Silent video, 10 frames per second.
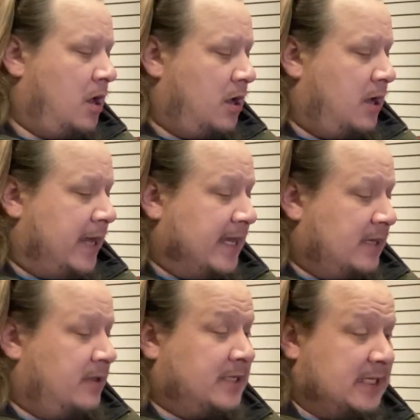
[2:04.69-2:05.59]

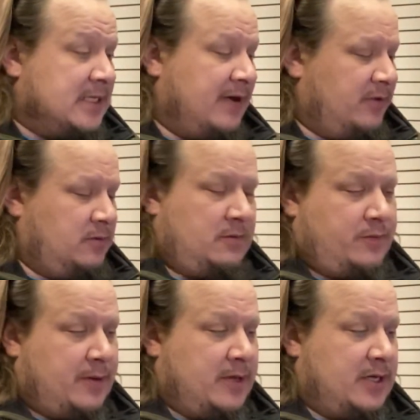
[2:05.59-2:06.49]
D7
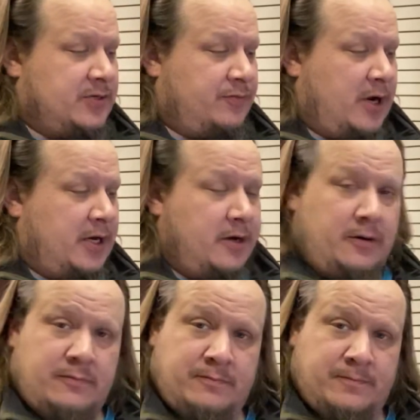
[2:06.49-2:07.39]
probably gets it right here.
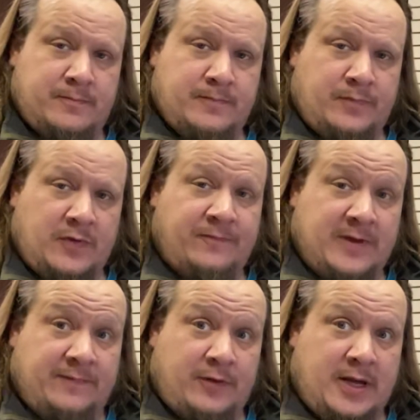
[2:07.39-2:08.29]

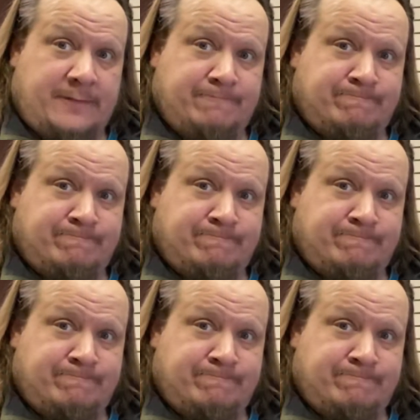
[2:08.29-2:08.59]
5th fret,